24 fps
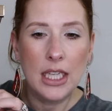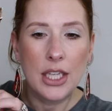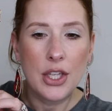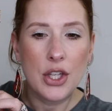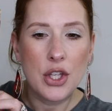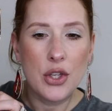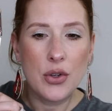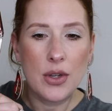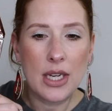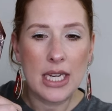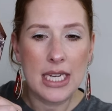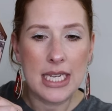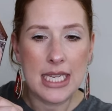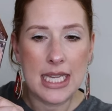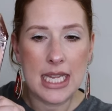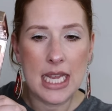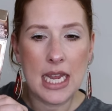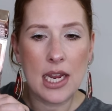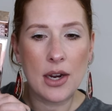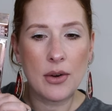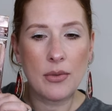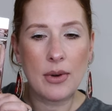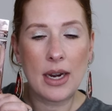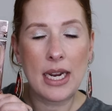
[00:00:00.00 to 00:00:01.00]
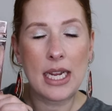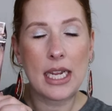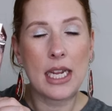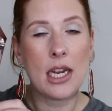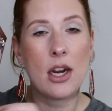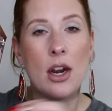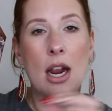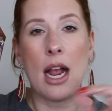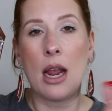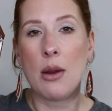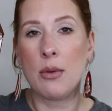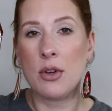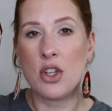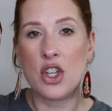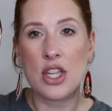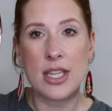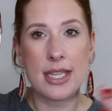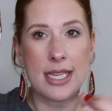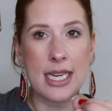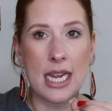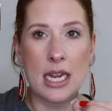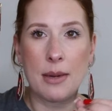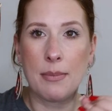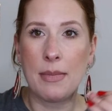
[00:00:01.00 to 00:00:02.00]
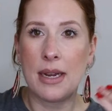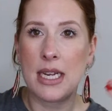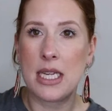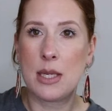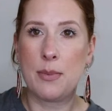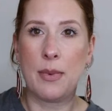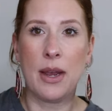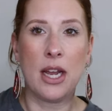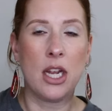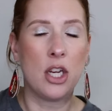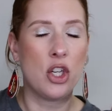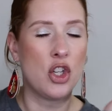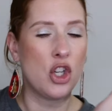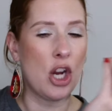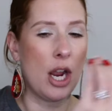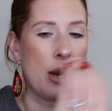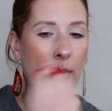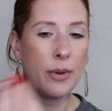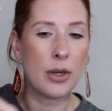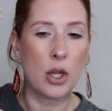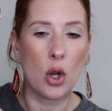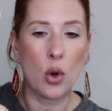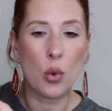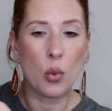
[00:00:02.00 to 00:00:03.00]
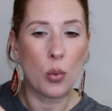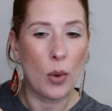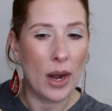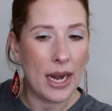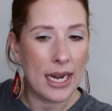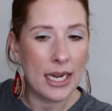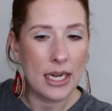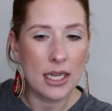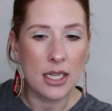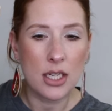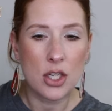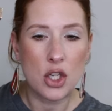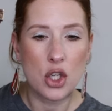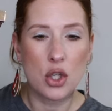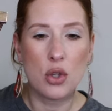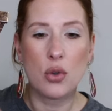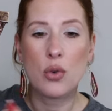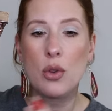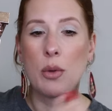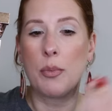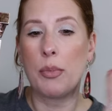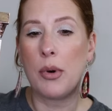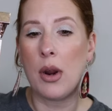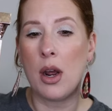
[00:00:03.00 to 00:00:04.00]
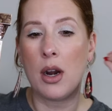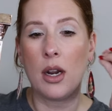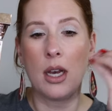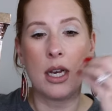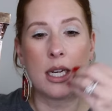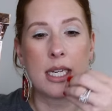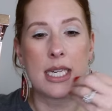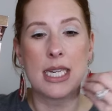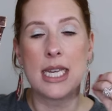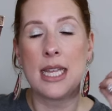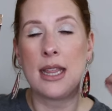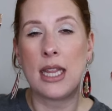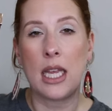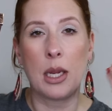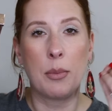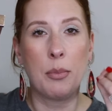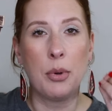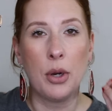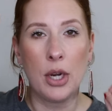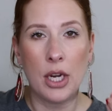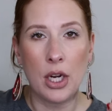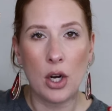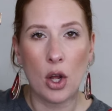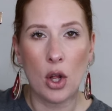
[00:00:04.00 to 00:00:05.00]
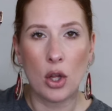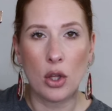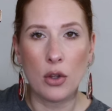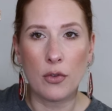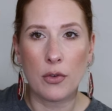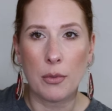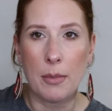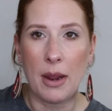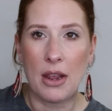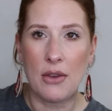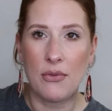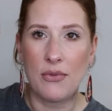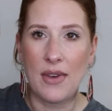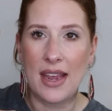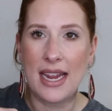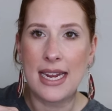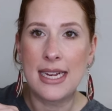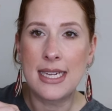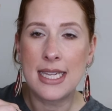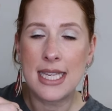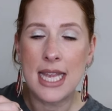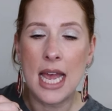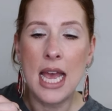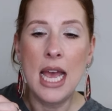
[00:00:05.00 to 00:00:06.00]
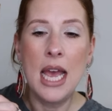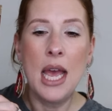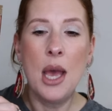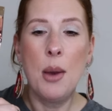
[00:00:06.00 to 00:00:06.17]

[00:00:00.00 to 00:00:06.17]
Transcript: You can see it right here. I would just take my sponge, I would go right into the product and like put it all over my face.